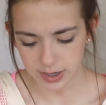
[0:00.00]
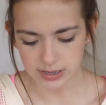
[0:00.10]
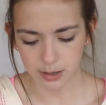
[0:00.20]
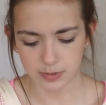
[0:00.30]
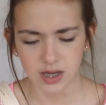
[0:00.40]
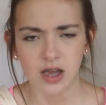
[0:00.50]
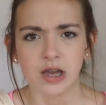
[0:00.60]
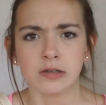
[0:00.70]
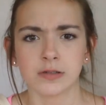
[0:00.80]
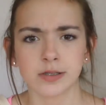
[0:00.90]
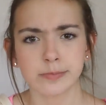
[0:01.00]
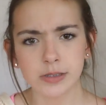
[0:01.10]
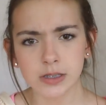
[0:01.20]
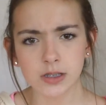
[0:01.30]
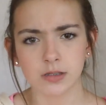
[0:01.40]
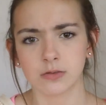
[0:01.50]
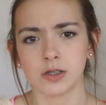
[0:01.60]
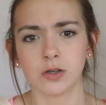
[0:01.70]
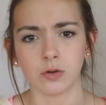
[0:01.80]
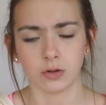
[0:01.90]
Except, for some reason, it's
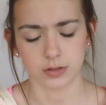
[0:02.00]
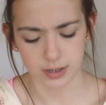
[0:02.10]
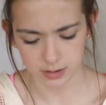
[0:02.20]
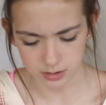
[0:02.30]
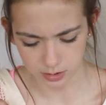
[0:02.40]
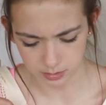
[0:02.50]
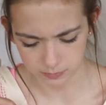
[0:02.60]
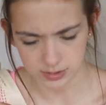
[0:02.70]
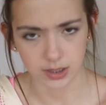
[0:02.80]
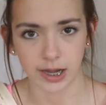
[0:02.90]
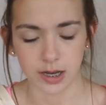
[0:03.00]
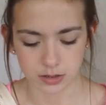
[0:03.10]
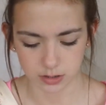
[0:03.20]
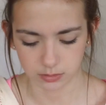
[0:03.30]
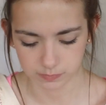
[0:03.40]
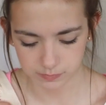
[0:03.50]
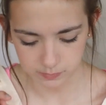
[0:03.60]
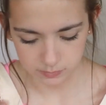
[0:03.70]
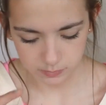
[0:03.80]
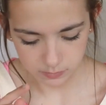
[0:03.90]
really cold, today. So,
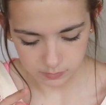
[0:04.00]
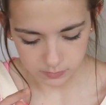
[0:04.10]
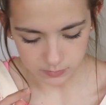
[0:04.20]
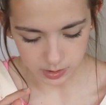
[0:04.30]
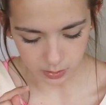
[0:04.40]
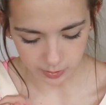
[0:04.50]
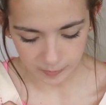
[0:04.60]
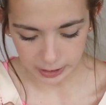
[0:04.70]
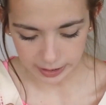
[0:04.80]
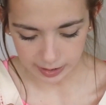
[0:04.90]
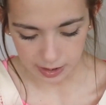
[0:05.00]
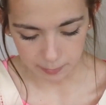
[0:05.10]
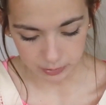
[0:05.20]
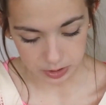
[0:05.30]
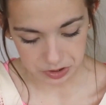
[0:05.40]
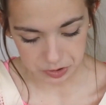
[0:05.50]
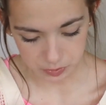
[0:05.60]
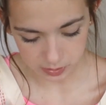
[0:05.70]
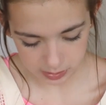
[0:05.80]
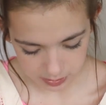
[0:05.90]
no, I'm wearing blue jean
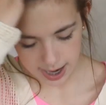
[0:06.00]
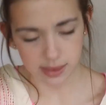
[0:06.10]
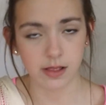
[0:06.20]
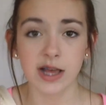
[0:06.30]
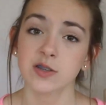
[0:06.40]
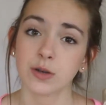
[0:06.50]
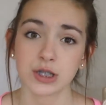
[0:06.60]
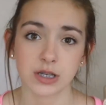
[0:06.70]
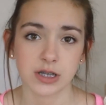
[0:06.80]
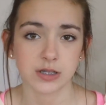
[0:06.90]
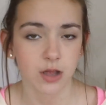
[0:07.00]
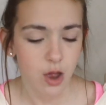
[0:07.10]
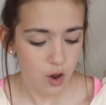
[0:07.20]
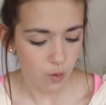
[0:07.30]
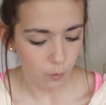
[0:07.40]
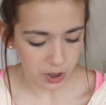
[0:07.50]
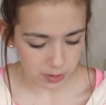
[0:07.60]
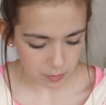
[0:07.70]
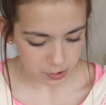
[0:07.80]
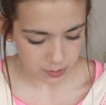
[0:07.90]
shorts. And the last question is, what are
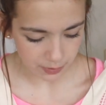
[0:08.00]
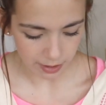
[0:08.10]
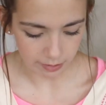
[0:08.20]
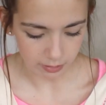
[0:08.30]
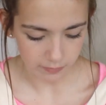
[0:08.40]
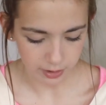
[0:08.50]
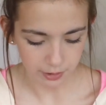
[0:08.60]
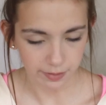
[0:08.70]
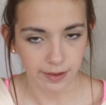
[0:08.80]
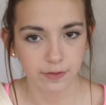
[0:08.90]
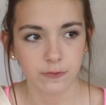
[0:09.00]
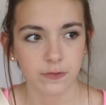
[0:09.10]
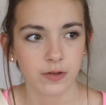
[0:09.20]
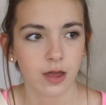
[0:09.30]
you most proud of in your life?